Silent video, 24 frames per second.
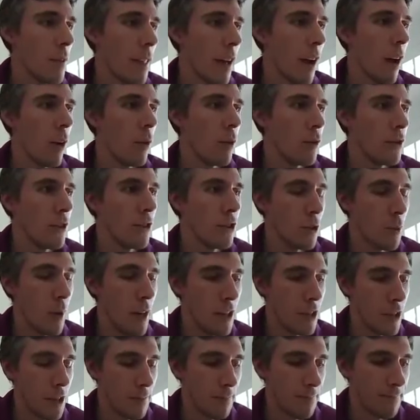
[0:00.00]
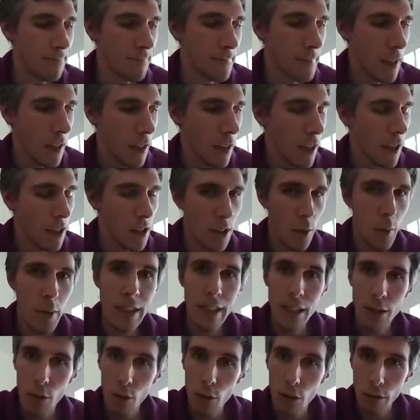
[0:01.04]
whole situation. So we
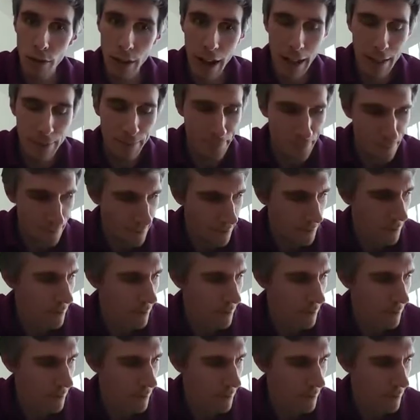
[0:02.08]
did all of that.